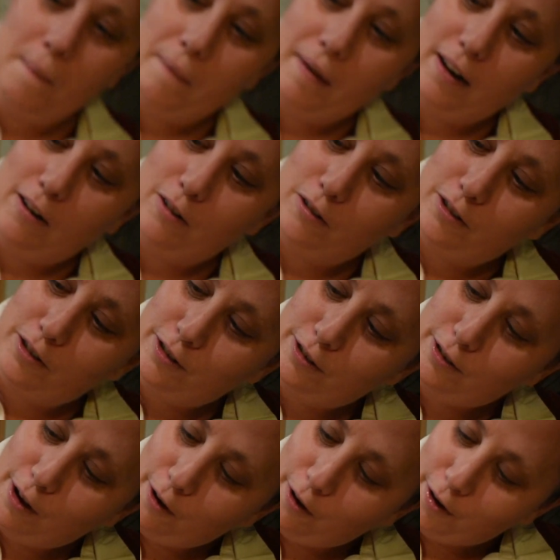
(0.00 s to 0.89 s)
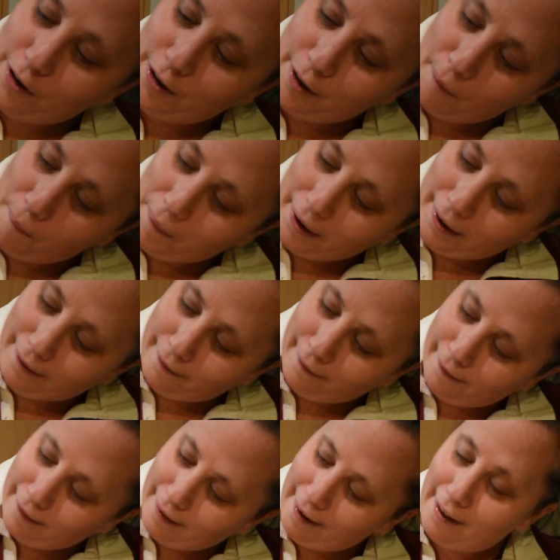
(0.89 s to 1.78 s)
That looks so yummy.
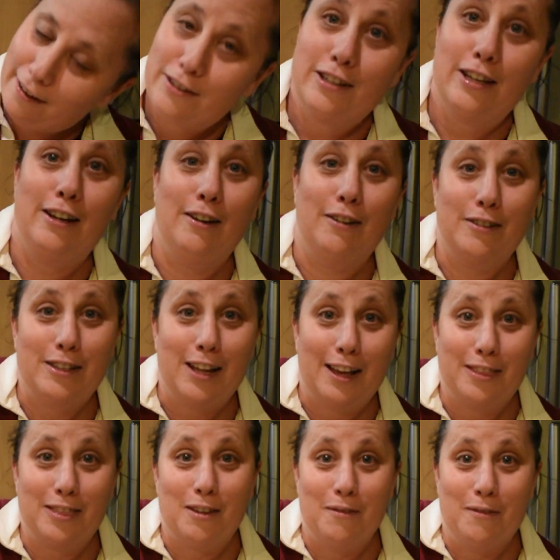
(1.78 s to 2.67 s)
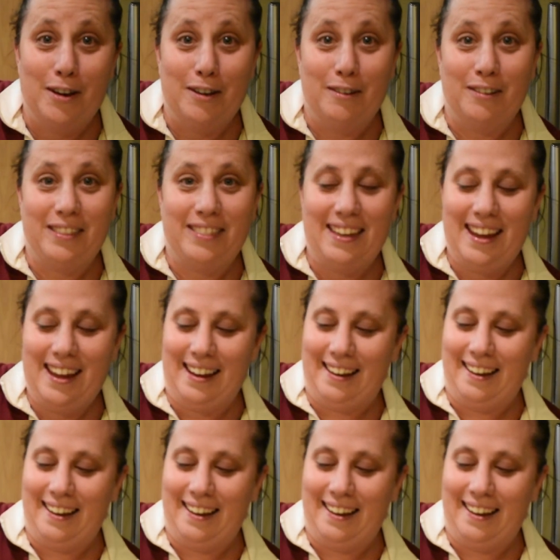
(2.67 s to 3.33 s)
It actually looks like the real thing.